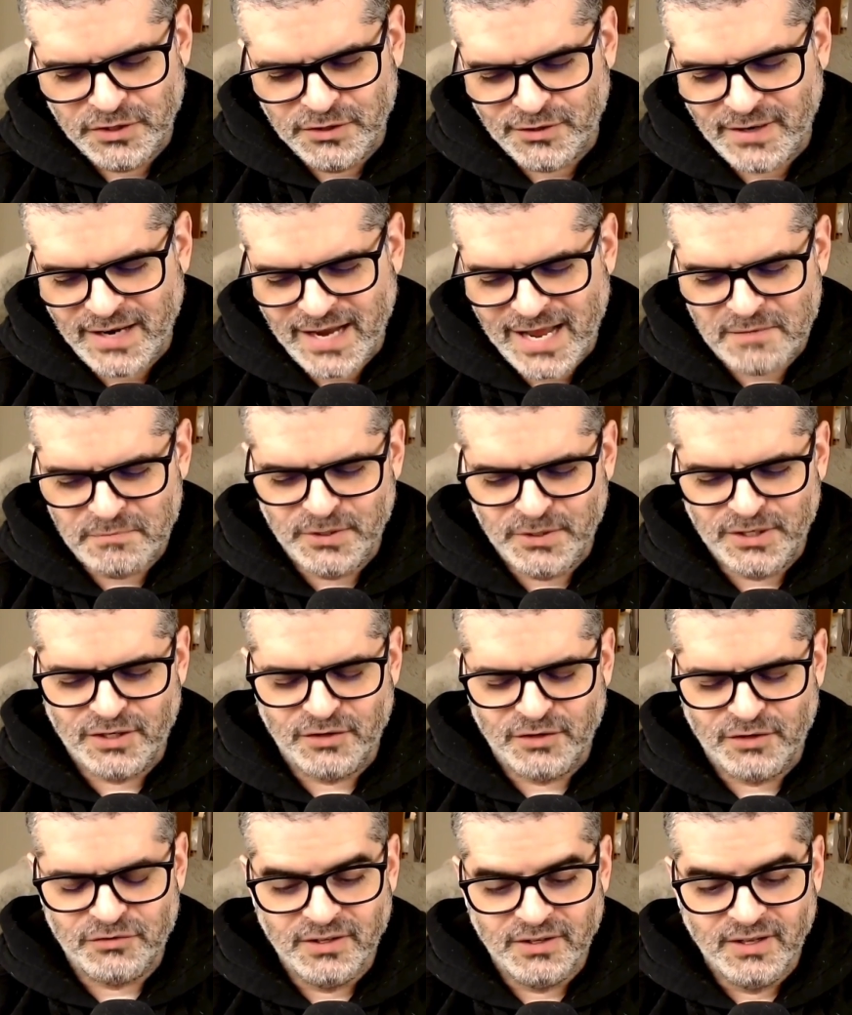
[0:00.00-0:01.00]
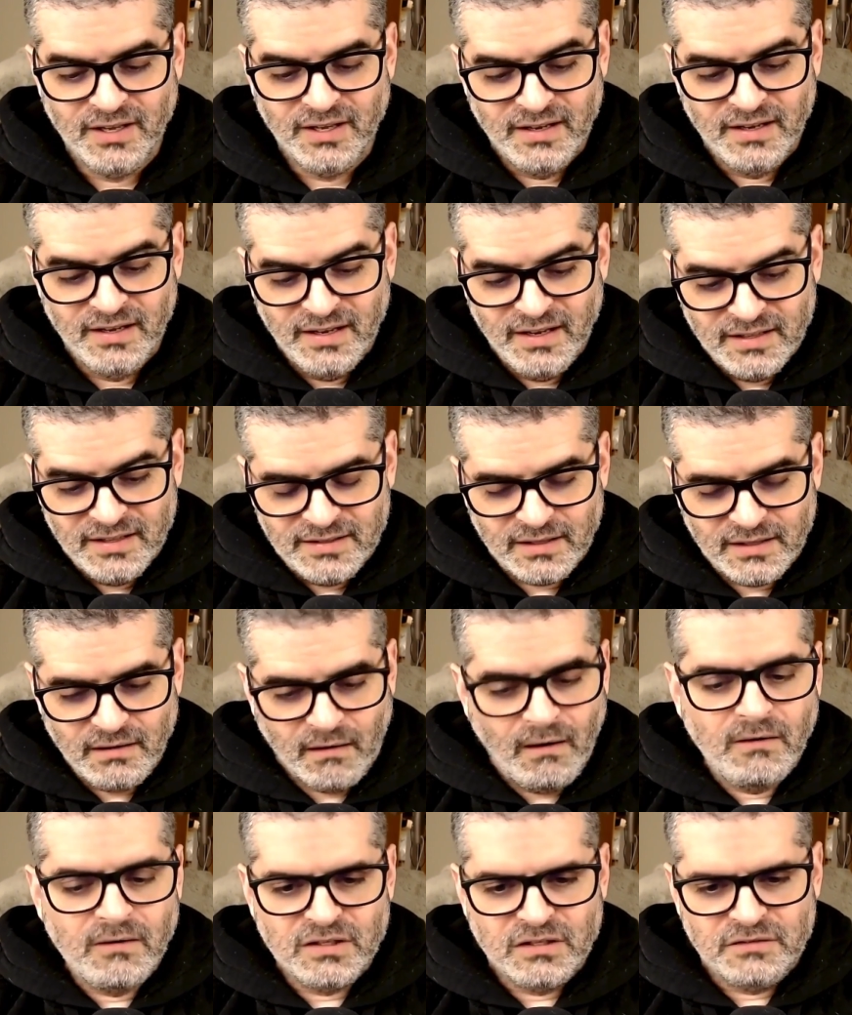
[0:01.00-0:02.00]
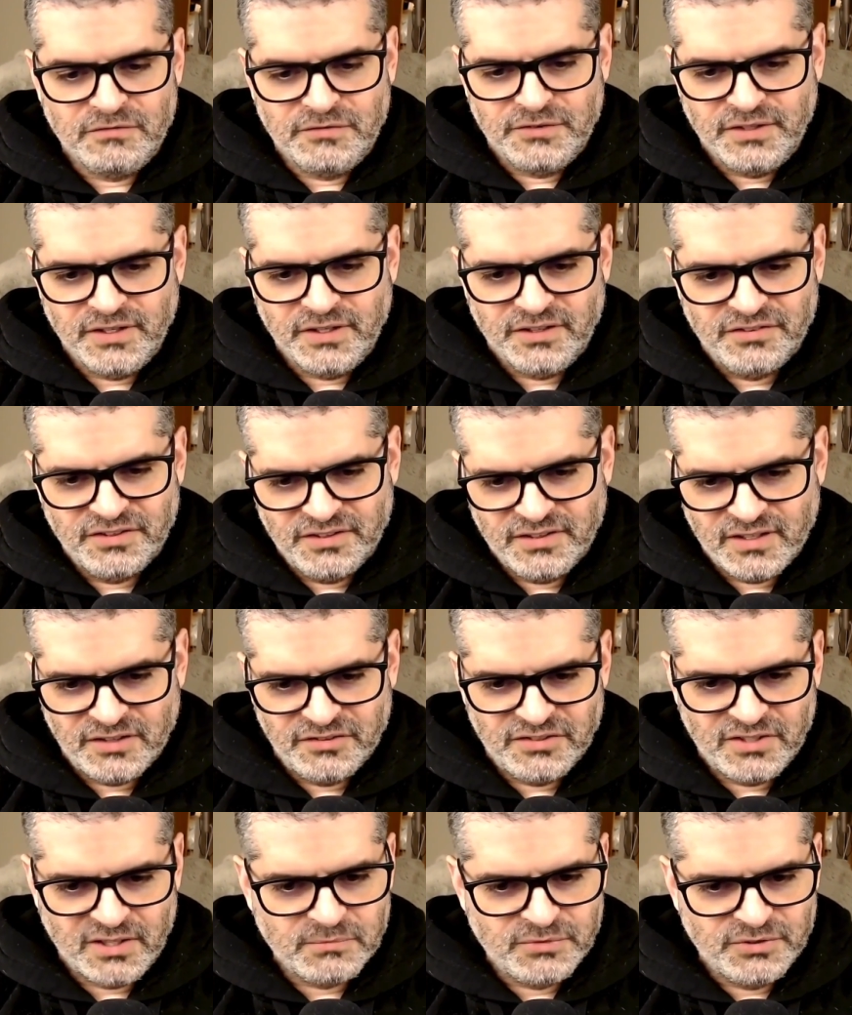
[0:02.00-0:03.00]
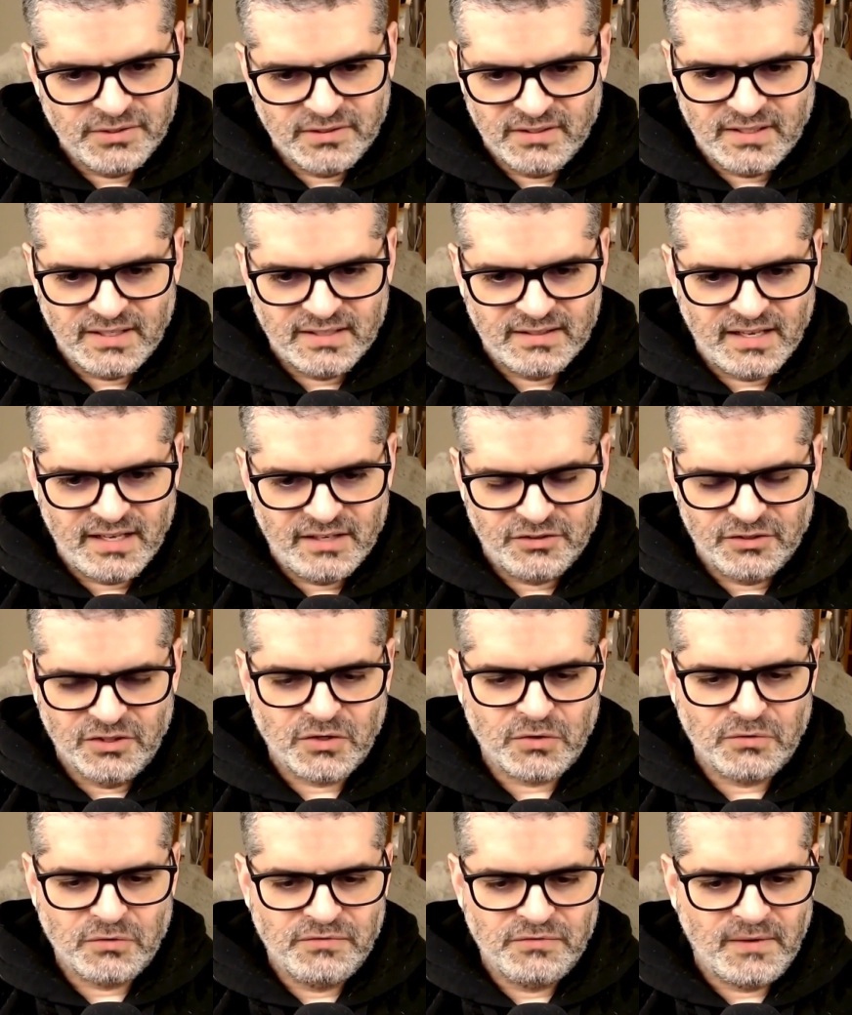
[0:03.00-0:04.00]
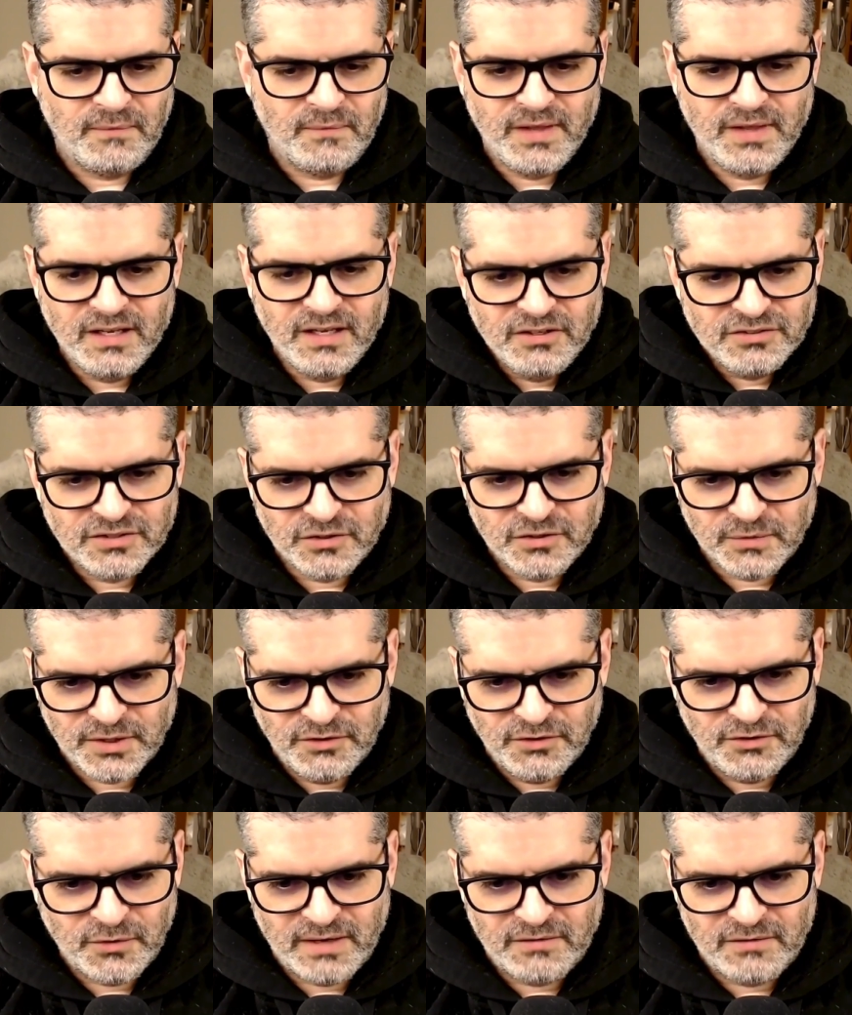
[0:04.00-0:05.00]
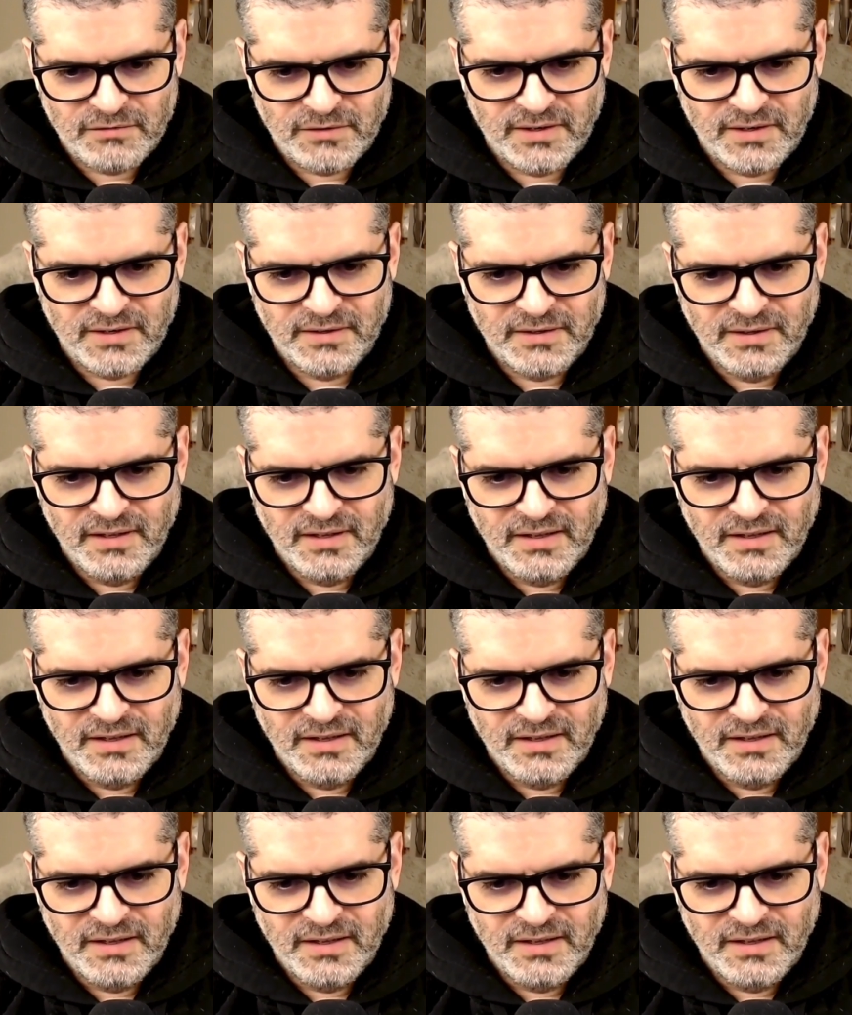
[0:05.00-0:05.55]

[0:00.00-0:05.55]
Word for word: for your happiness that all of this is an assumption that has no foundation whatsoever.